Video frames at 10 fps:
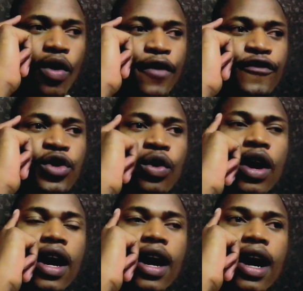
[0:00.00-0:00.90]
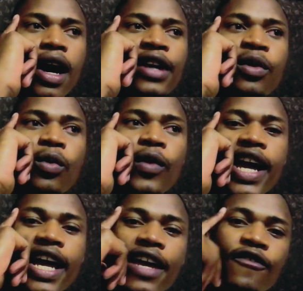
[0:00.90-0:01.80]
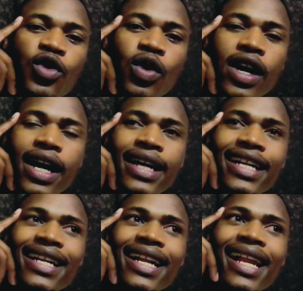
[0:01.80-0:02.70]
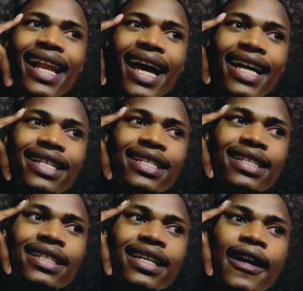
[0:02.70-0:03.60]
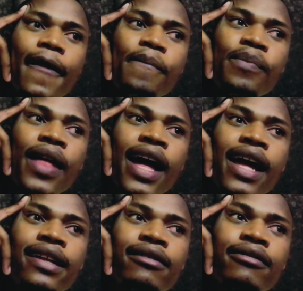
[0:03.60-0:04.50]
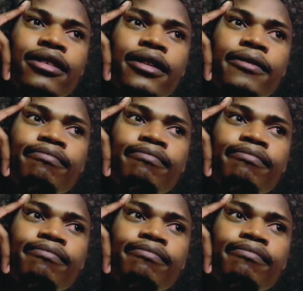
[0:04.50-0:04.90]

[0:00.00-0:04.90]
if you are unaware, if you are unenlightened, and